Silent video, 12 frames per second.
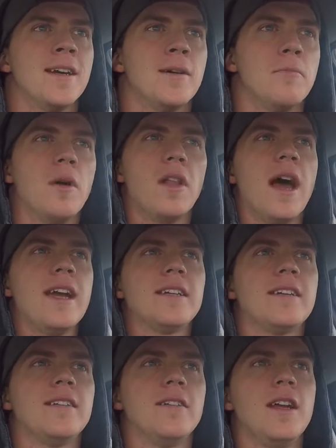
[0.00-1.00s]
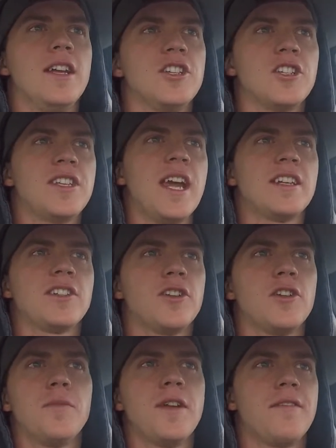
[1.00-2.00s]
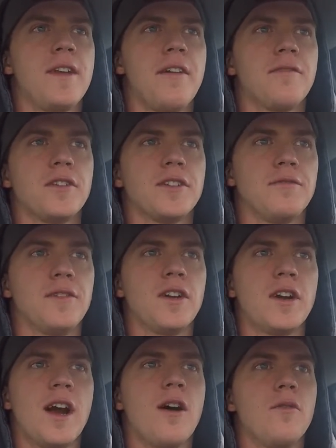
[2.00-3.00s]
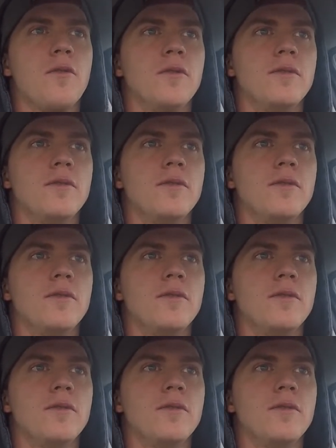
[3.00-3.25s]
But, like, it just takes a little bit of an effort to figure out,